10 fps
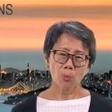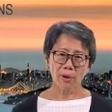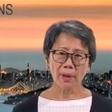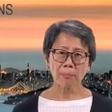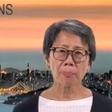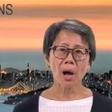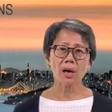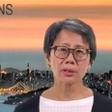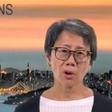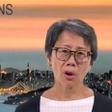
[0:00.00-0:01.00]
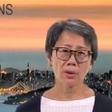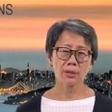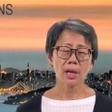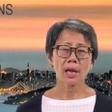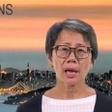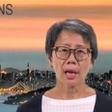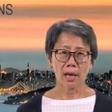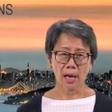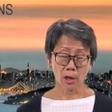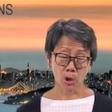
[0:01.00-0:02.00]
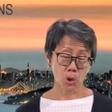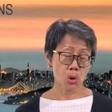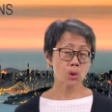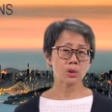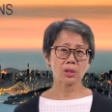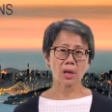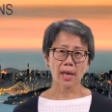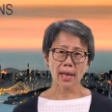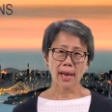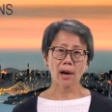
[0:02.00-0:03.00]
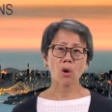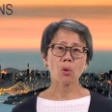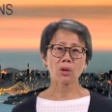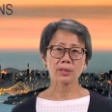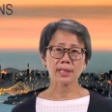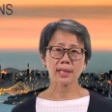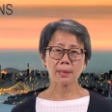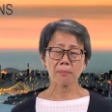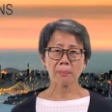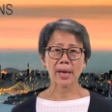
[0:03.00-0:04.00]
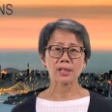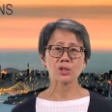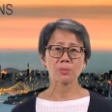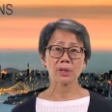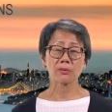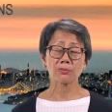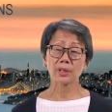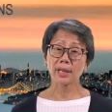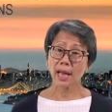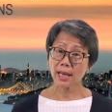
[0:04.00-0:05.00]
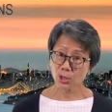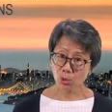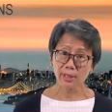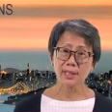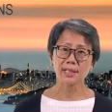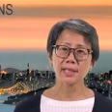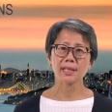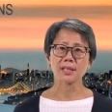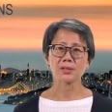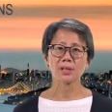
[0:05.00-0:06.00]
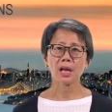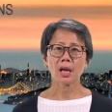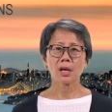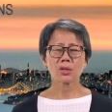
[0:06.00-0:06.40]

We've embarked on uh, good air quality management for the last twenty years.